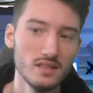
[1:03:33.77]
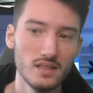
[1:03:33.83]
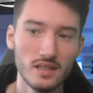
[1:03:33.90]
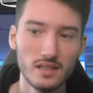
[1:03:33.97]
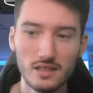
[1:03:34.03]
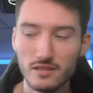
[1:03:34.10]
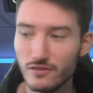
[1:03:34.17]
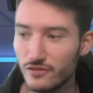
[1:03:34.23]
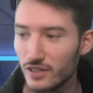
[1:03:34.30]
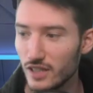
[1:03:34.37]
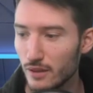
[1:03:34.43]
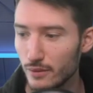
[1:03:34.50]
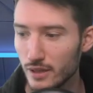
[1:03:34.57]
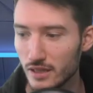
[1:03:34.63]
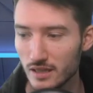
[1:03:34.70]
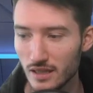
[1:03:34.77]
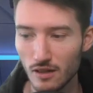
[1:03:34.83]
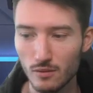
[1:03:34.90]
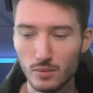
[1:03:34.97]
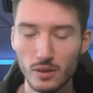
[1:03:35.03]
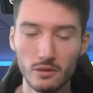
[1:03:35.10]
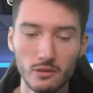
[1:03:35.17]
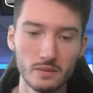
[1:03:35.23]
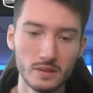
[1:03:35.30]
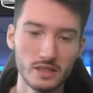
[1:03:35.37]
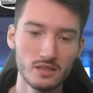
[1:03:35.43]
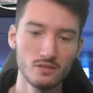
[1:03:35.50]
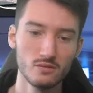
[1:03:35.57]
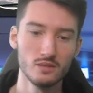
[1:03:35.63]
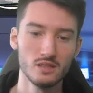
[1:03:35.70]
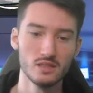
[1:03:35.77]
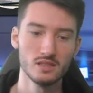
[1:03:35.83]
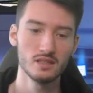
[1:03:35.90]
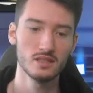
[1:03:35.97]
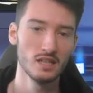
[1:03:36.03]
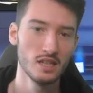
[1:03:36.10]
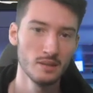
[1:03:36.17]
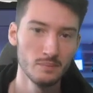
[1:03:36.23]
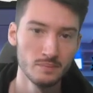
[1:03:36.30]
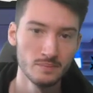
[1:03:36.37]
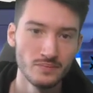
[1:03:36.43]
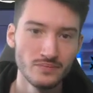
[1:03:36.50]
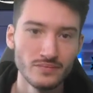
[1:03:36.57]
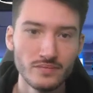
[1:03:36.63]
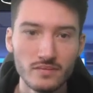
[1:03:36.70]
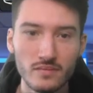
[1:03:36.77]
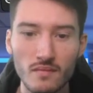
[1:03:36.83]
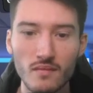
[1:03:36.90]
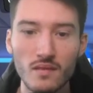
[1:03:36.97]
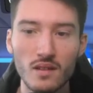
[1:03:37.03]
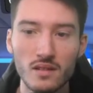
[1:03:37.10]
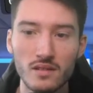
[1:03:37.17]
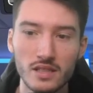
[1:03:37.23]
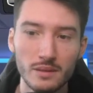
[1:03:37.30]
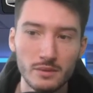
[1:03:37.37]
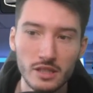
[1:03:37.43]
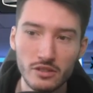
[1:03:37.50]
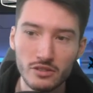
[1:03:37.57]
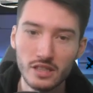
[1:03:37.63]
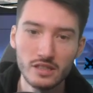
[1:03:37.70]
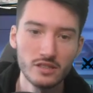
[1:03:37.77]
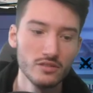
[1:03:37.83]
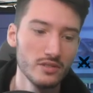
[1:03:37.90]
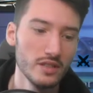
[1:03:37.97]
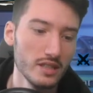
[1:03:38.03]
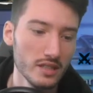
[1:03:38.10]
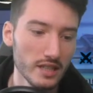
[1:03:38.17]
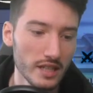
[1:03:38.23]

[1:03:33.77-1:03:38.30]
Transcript: I need a farewell now, probably, to win this game. Cemetery Desecrator